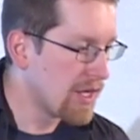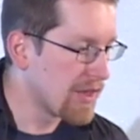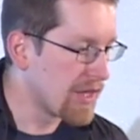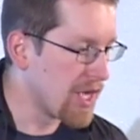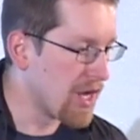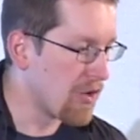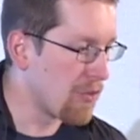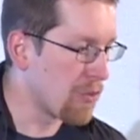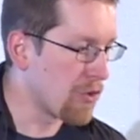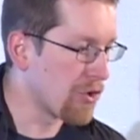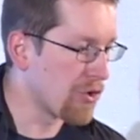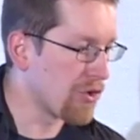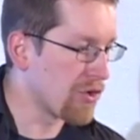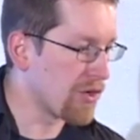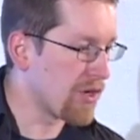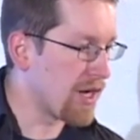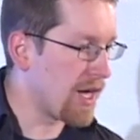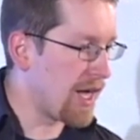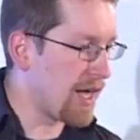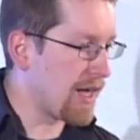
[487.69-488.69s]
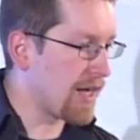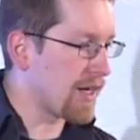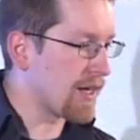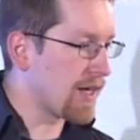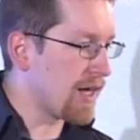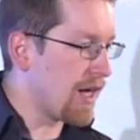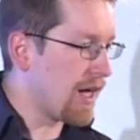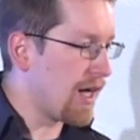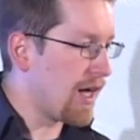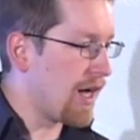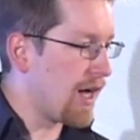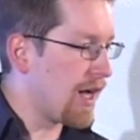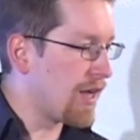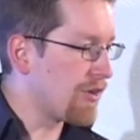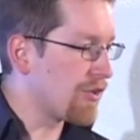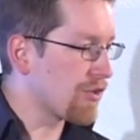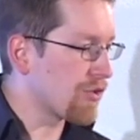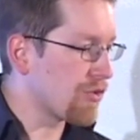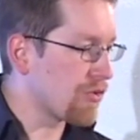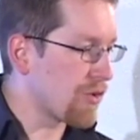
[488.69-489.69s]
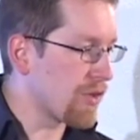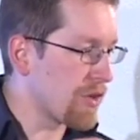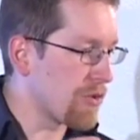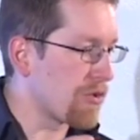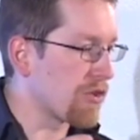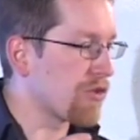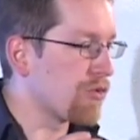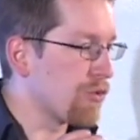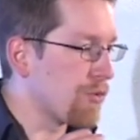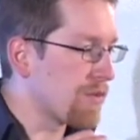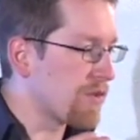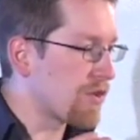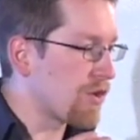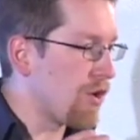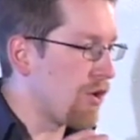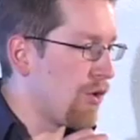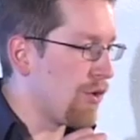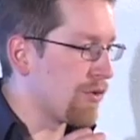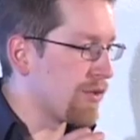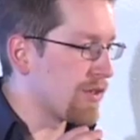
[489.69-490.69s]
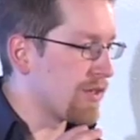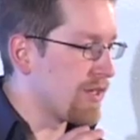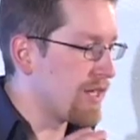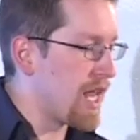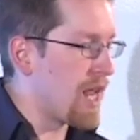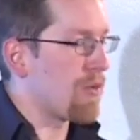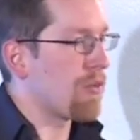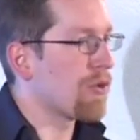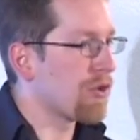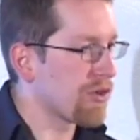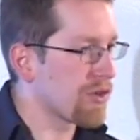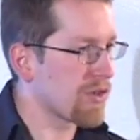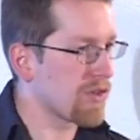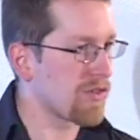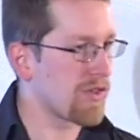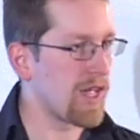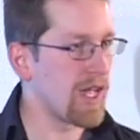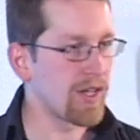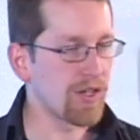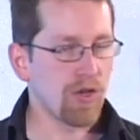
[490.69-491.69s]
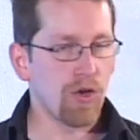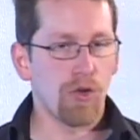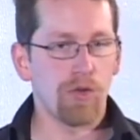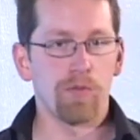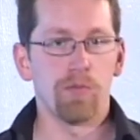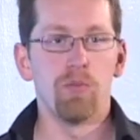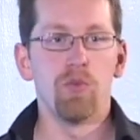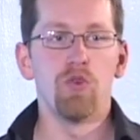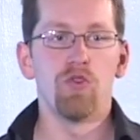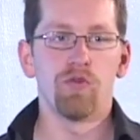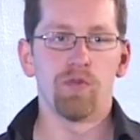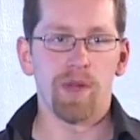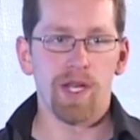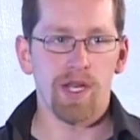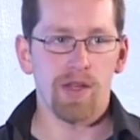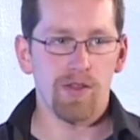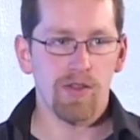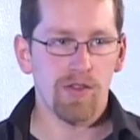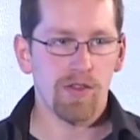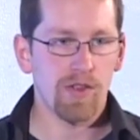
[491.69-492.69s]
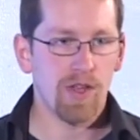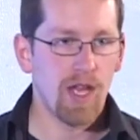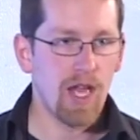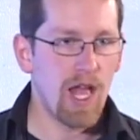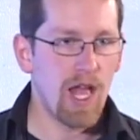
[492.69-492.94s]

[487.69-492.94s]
There were uh, under, there were groups called networks and called movements.